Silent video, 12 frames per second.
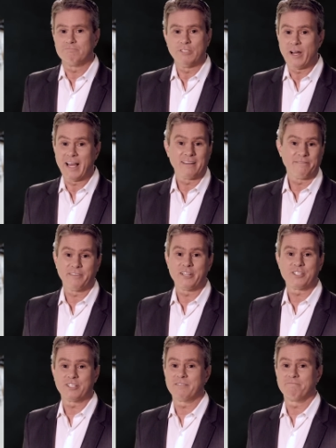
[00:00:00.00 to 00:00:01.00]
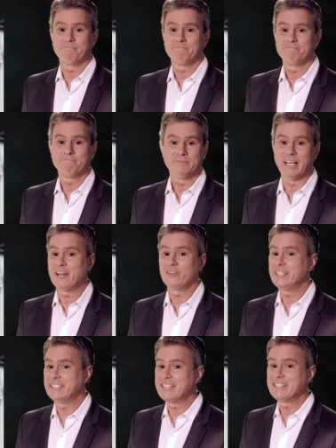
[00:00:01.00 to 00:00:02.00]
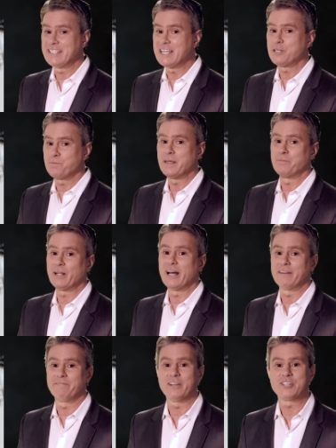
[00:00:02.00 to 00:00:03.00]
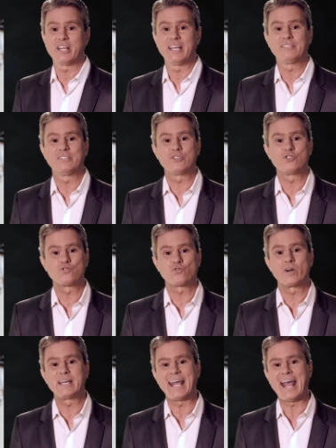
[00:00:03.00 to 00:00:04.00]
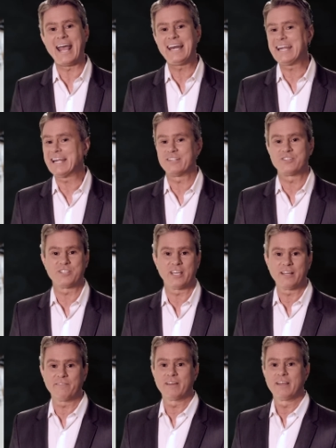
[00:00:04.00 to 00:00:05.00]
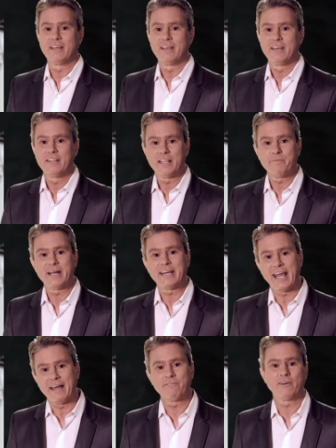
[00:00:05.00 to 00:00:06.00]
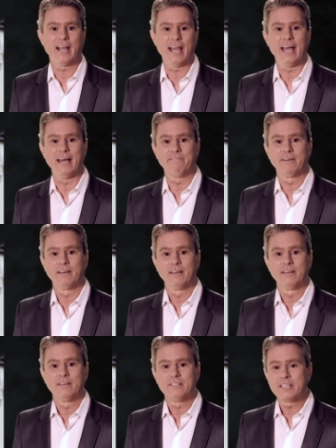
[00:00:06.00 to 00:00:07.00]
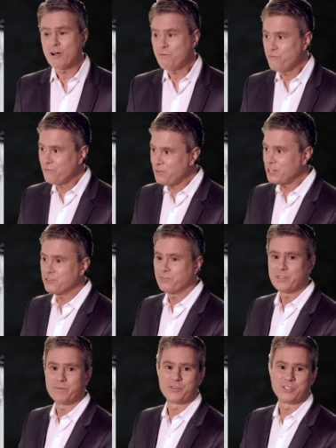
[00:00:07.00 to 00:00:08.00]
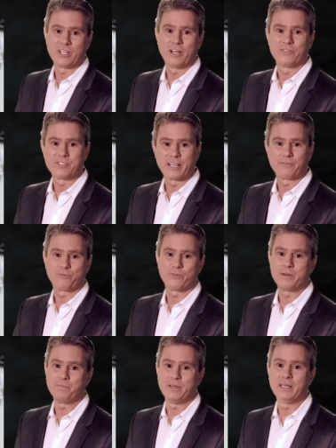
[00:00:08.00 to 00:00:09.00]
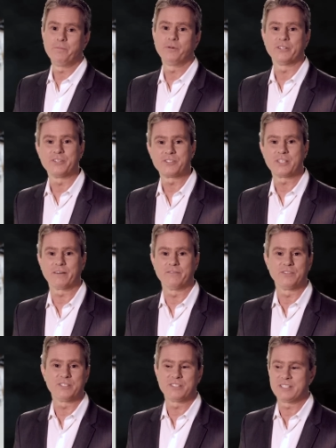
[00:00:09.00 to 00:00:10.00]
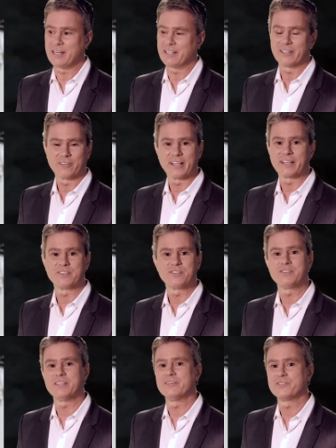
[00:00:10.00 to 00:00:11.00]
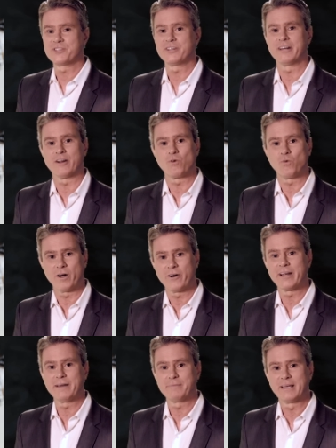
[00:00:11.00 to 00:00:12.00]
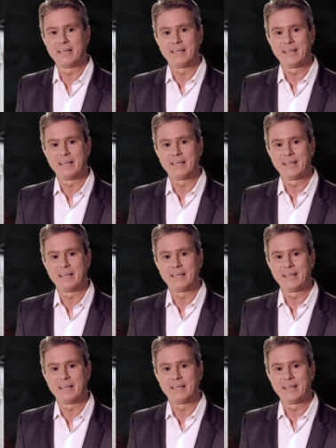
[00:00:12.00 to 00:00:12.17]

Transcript: know how to fish and not only didn't teach people how to fish, it destroyed any incentive they might ever have to go fish for themselves like free people instead of sitting there like seals in an aquarium.